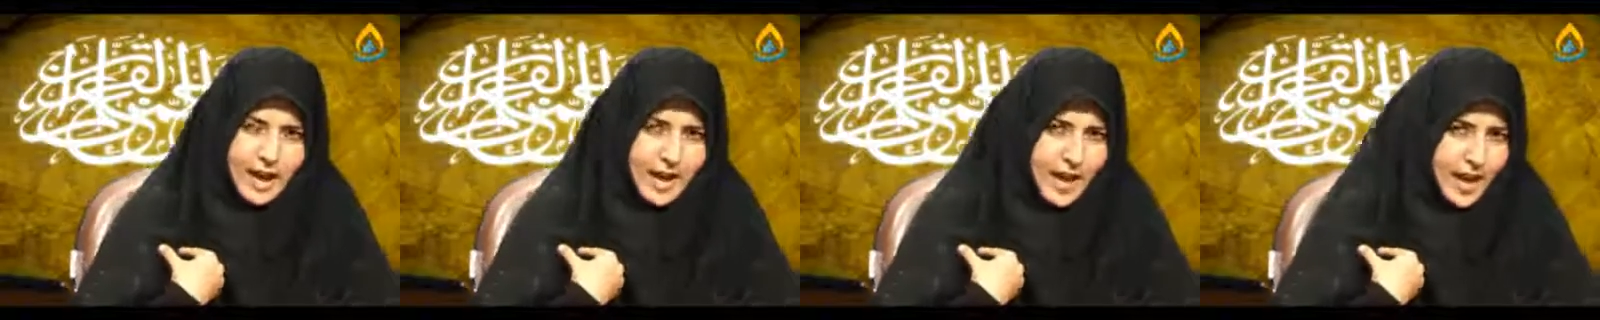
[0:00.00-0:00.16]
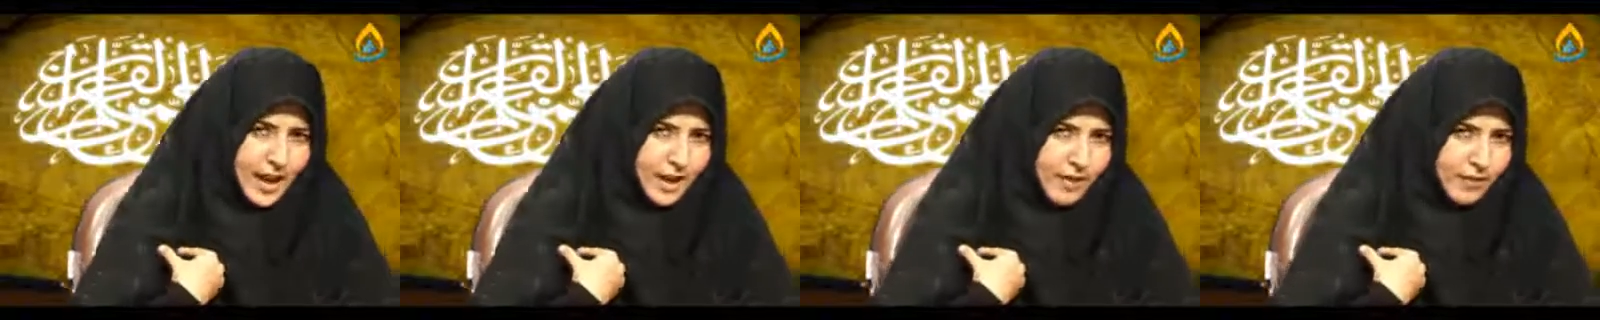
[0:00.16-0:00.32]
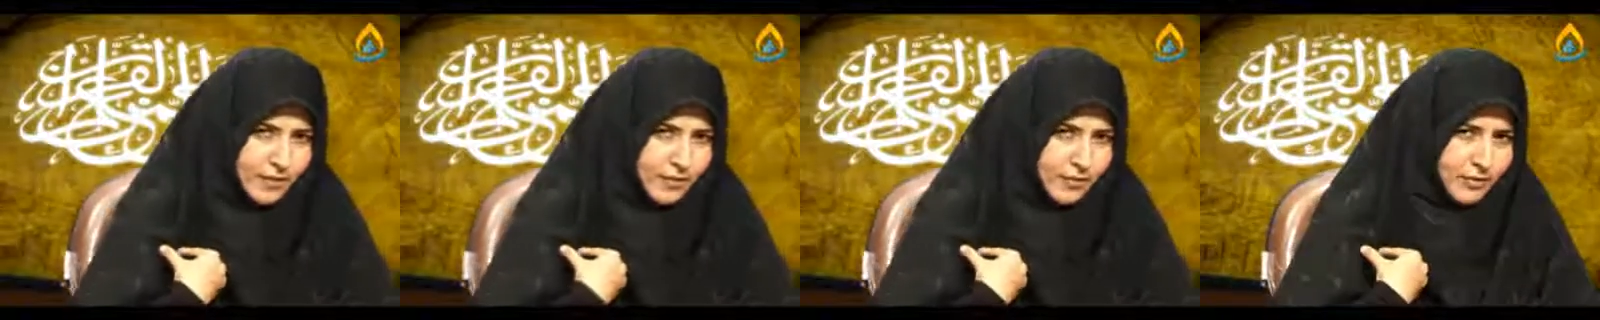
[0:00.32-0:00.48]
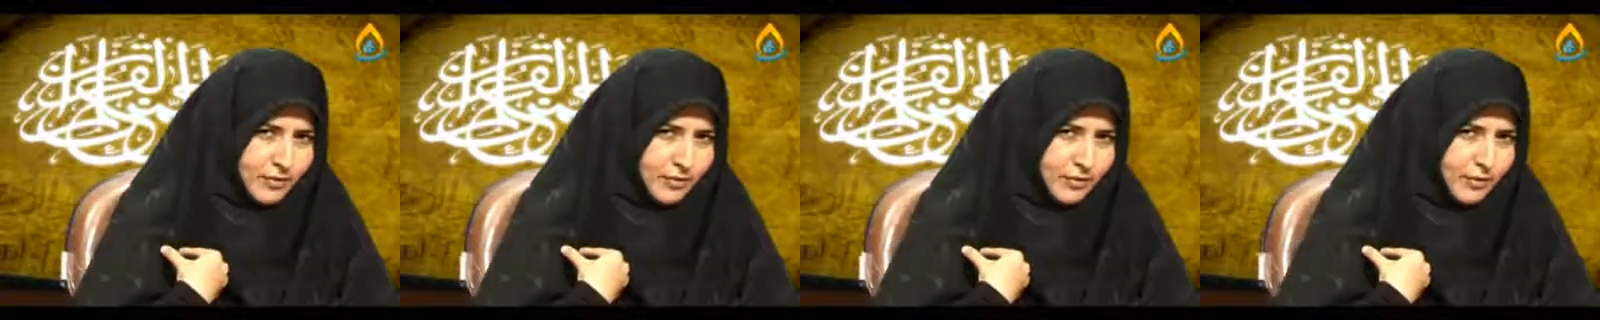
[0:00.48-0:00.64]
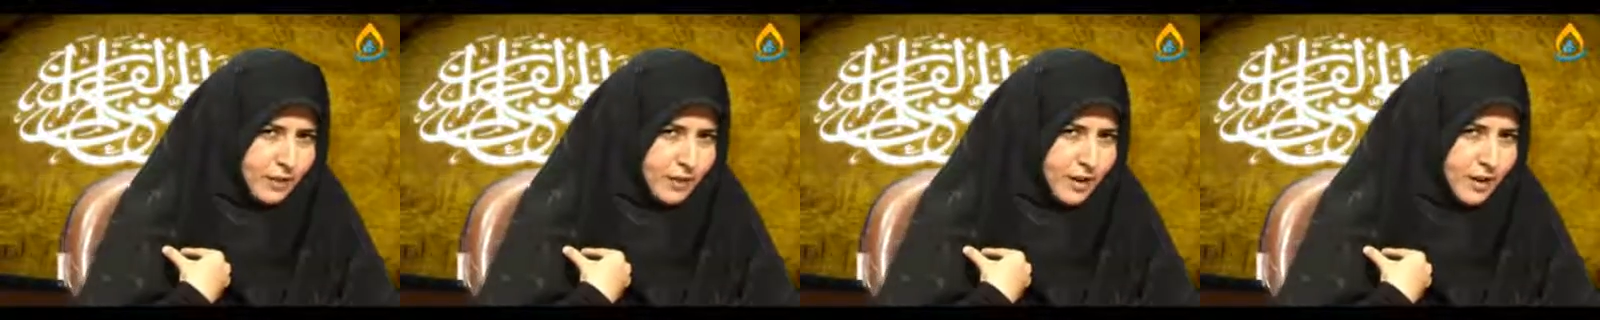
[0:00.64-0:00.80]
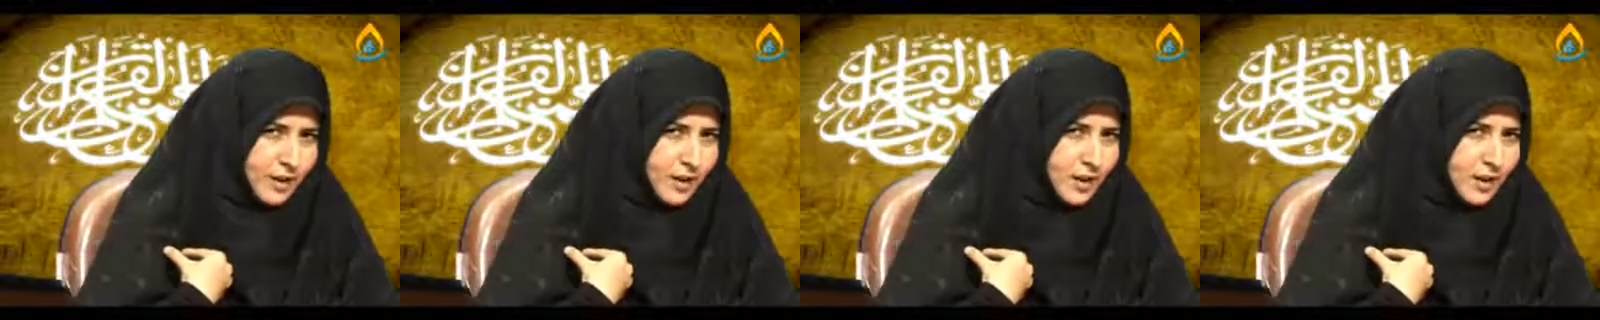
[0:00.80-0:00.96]

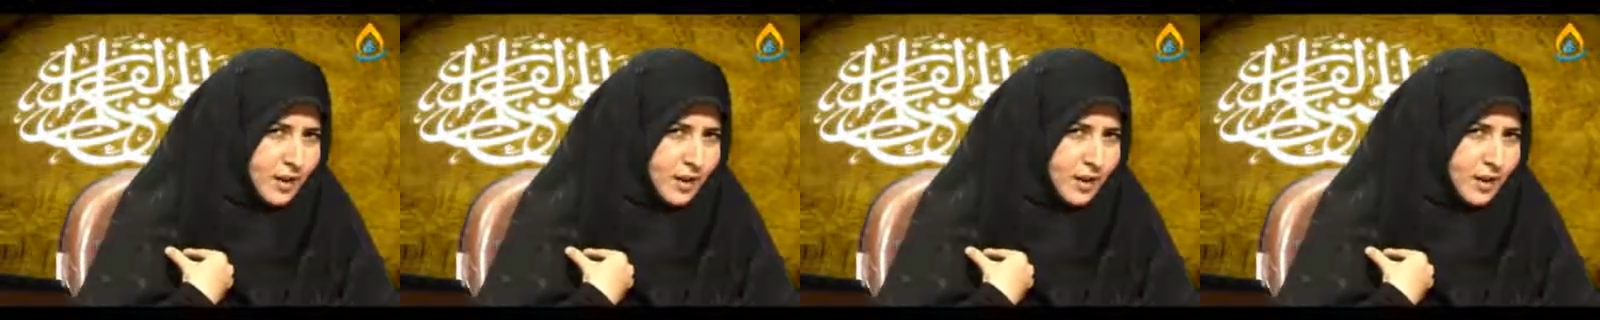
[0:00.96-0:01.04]
have